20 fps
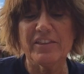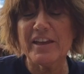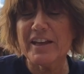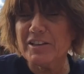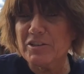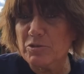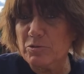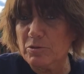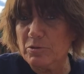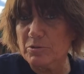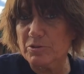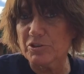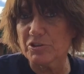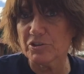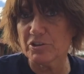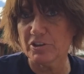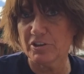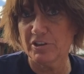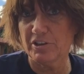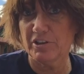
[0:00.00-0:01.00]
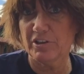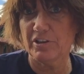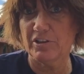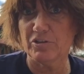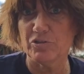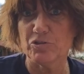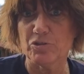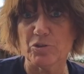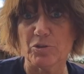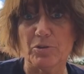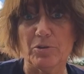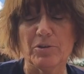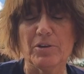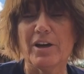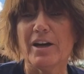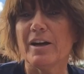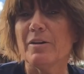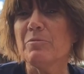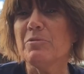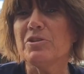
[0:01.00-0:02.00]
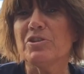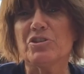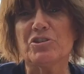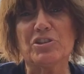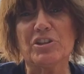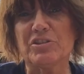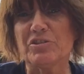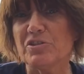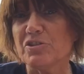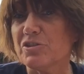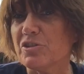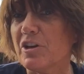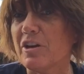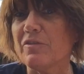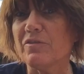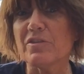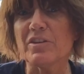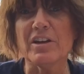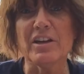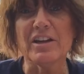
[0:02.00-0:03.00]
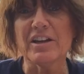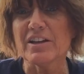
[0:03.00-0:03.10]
That's what we're studying in Joel. I'm going to shut this off